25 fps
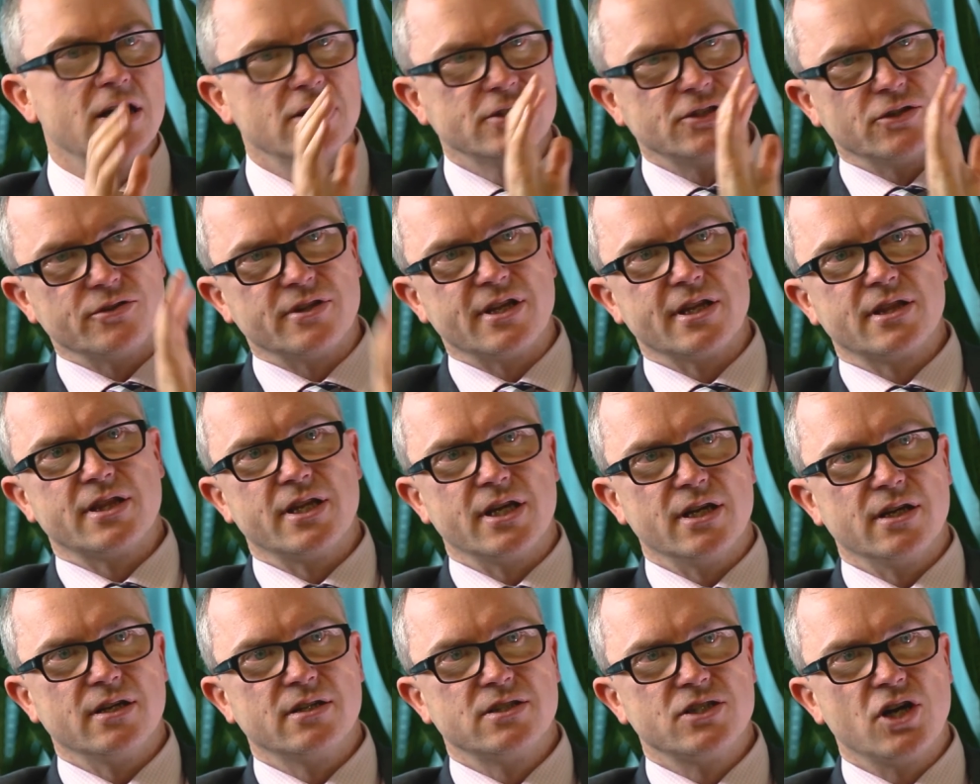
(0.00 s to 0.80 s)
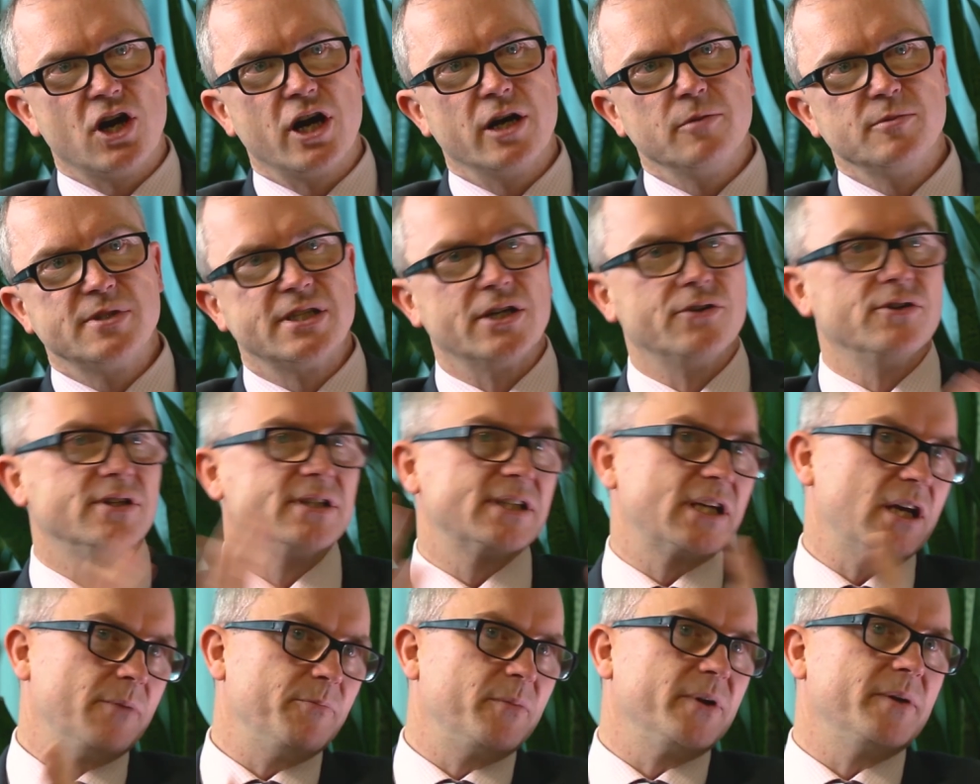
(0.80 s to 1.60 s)
so that the time
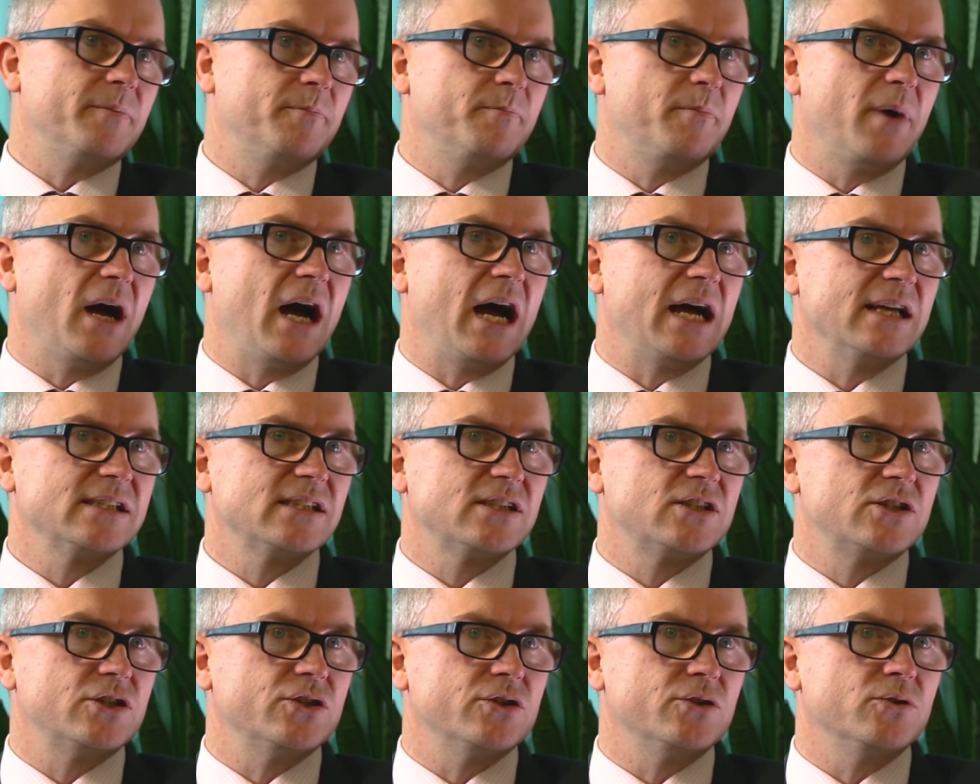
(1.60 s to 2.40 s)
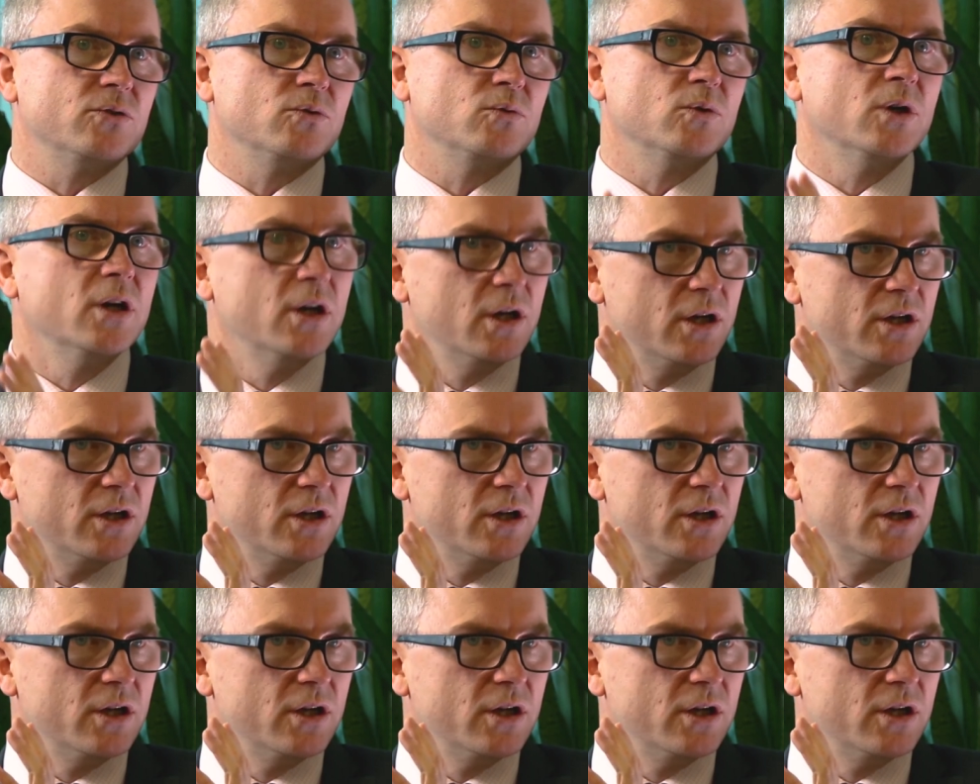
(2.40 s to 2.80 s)
series can be passed to